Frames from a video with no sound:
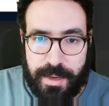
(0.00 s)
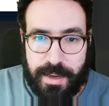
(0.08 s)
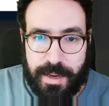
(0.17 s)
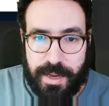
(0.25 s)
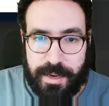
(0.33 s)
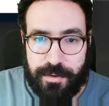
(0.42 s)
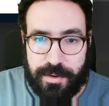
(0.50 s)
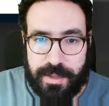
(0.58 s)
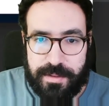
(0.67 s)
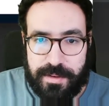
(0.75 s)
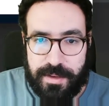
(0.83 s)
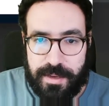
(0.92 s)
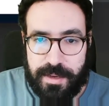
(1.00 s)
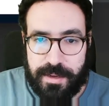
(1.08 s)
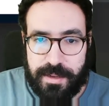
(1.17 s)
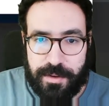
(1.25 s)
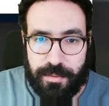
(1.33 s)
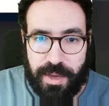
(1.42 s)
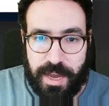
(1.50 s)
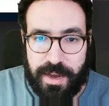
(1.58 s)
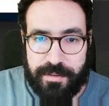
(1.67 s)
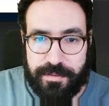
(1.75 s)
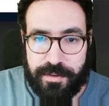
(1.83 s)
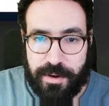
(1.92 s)
And you can see here that we
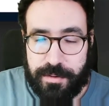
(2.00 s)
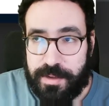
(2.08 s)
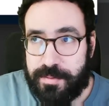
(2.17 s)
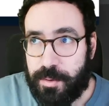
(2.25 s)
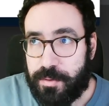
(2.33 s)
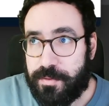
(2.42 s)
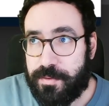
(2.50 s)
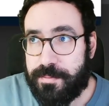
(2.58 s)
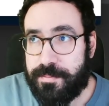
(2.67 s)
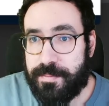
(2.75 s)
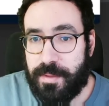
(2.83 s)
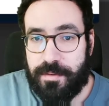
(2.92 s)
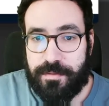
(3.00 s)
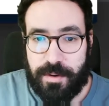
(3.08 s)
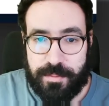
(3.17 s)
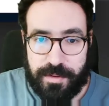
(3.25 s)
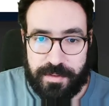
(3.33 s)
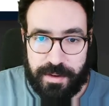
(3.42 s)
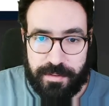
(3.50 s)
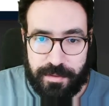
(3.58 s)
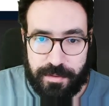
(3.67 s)
have a response from the server.